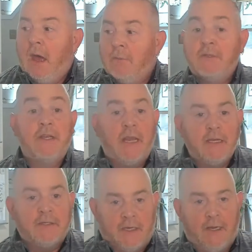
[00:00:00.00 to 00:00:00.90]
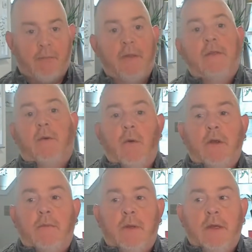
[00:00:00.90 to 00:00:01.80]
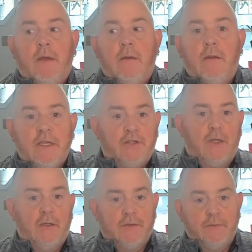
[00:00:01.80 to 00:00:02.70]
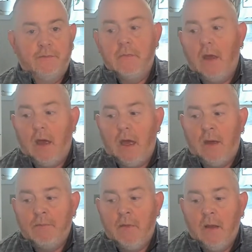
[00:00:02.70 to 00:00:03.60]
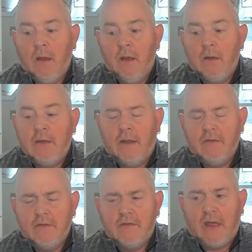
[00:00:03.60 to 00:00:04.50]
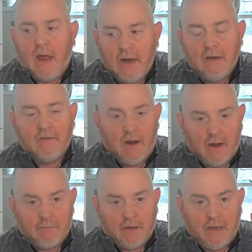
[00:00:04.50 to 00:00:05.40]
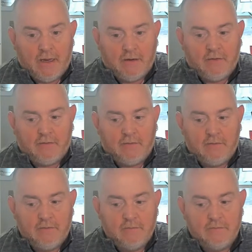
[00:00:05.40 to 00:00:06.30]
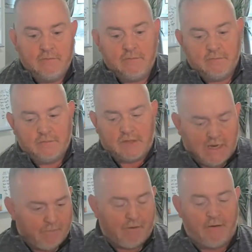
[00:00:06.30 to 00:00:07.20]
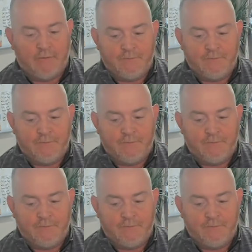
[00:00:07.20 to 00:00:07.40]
Today's tip is going to be leash skills. Now, this is kind of a complicated topic.